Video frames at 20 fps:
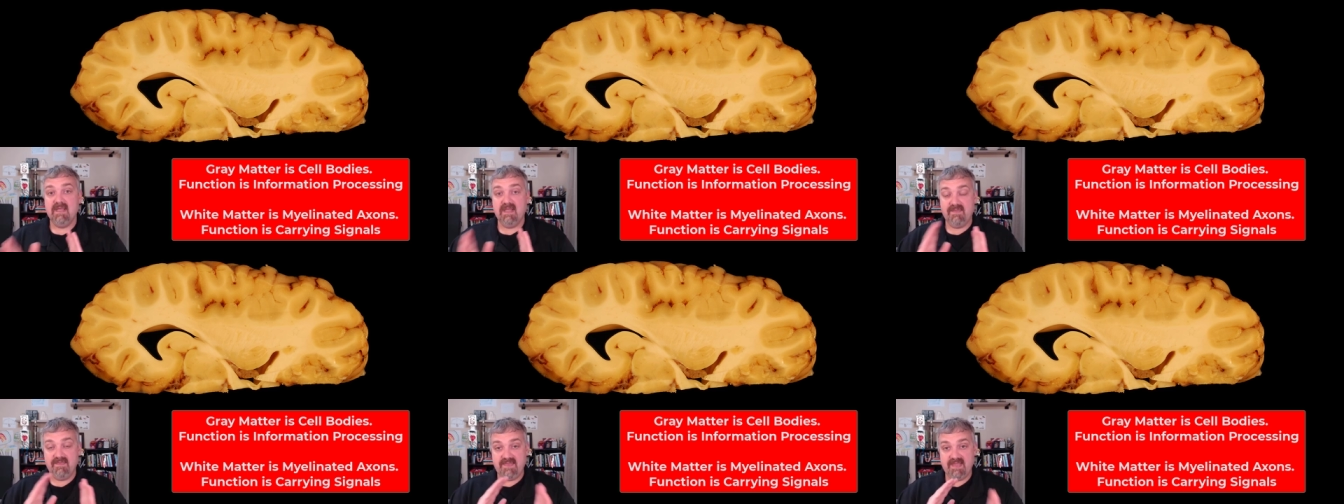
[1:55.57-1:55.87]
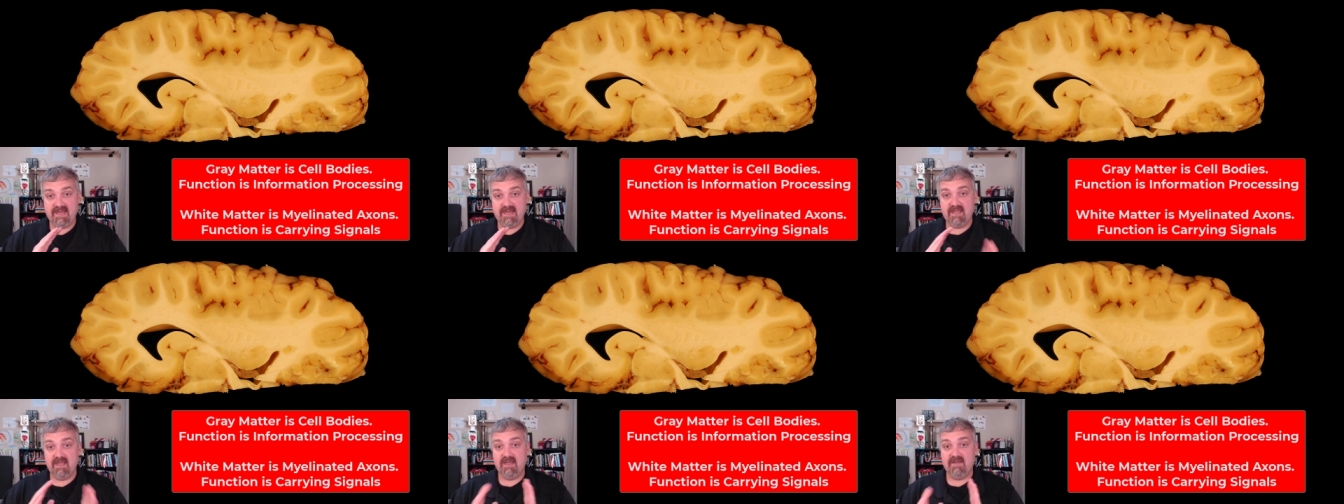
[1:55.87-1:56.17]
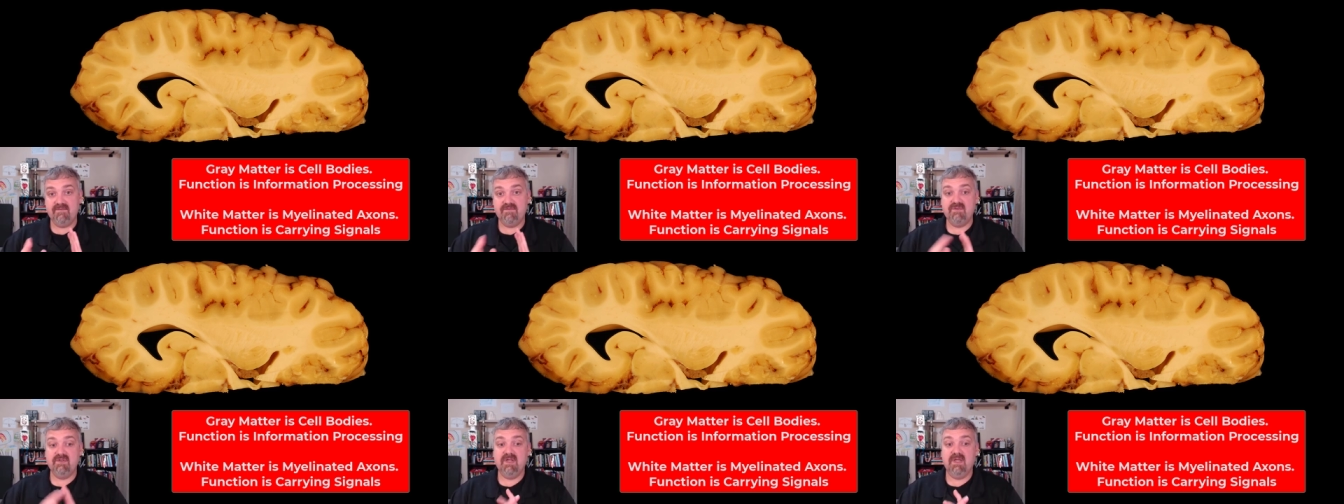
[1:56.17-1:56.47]
and think
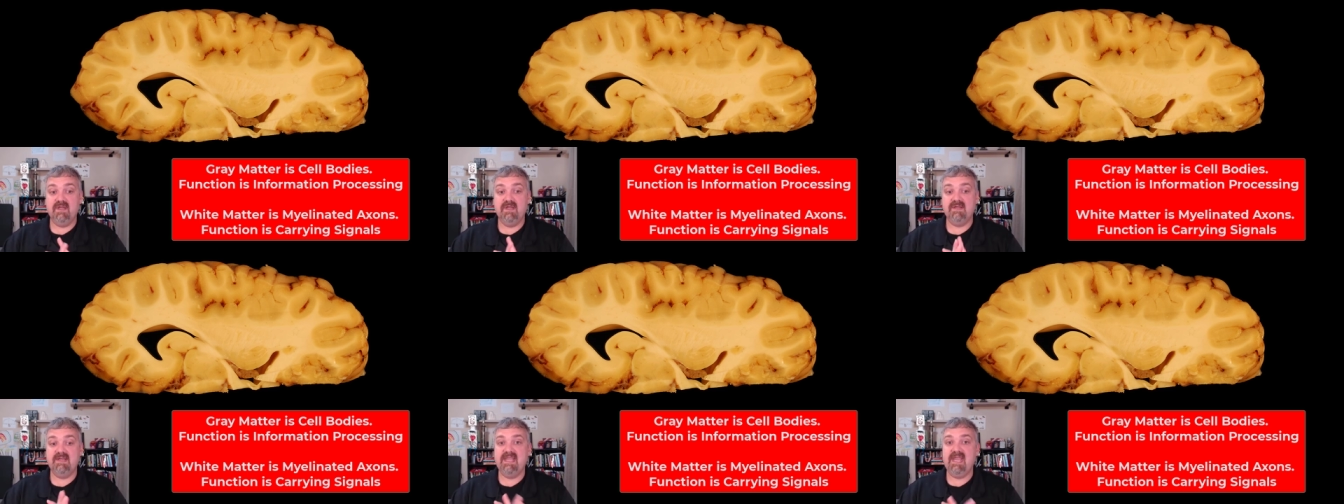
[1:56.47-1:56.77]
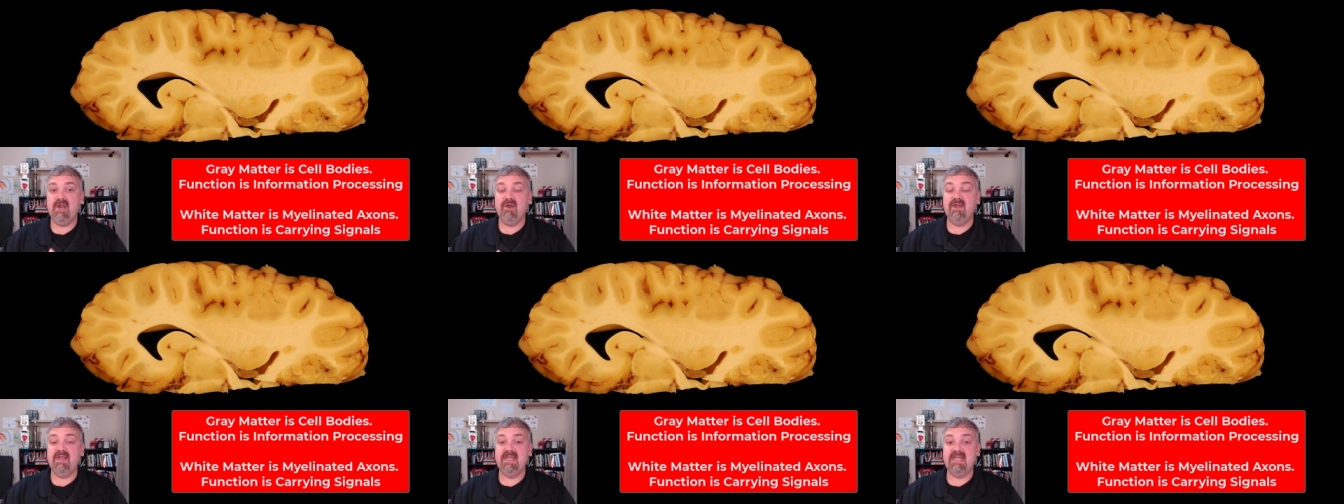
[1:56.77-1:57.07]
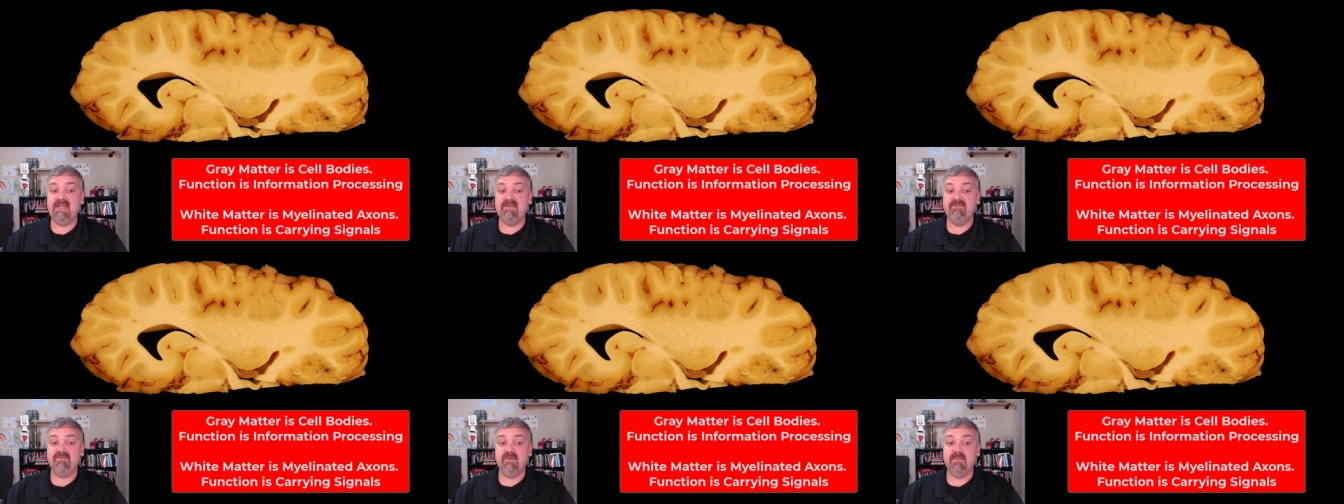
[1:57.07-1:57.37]
of uh,
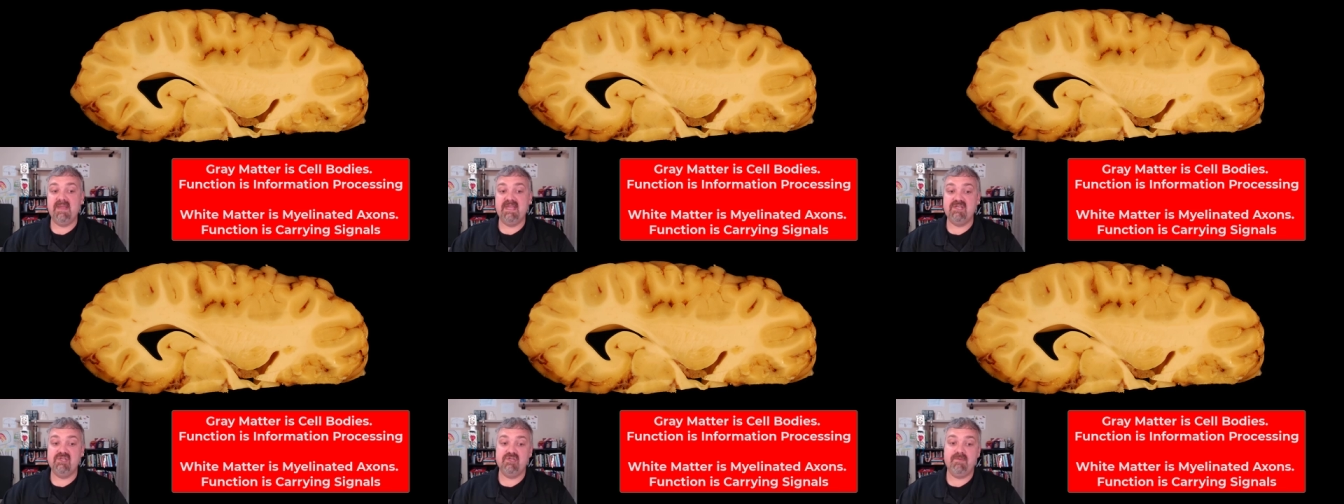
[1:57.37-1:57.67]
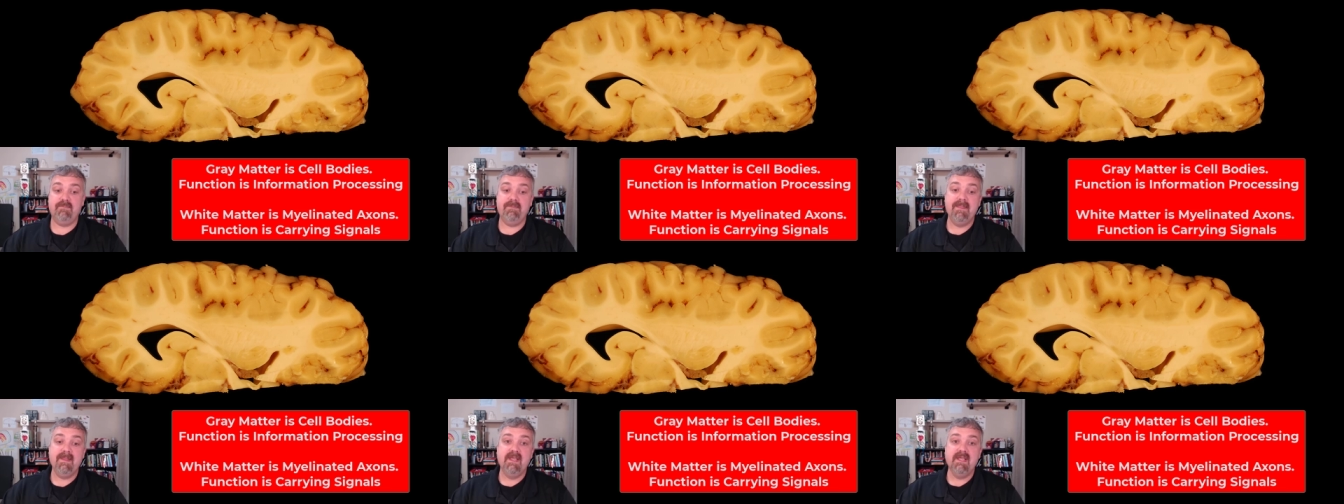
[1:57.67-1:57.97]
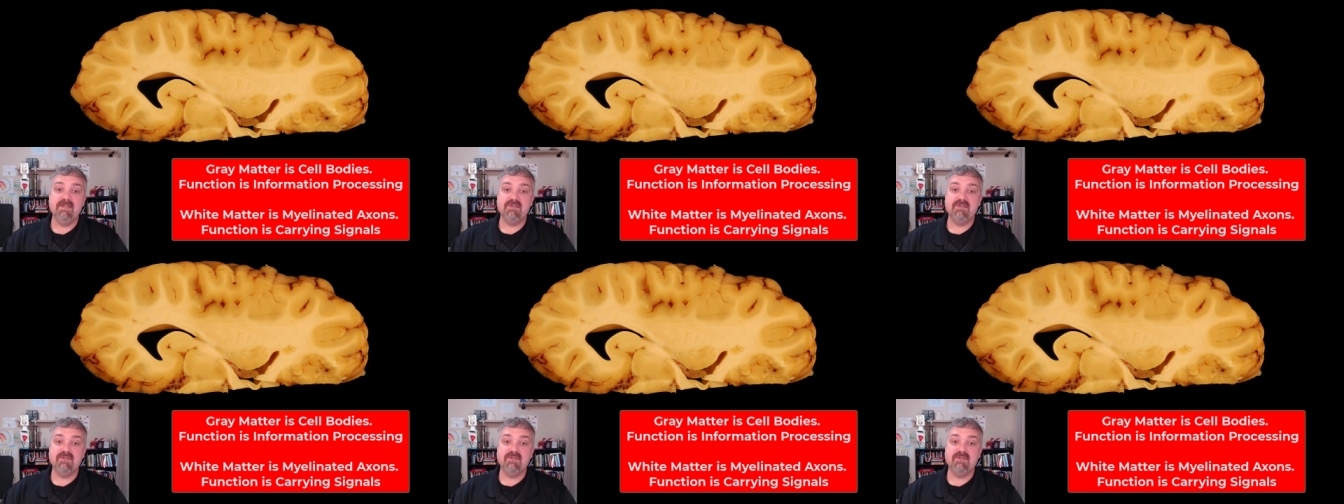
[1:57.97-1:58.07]
carrying information.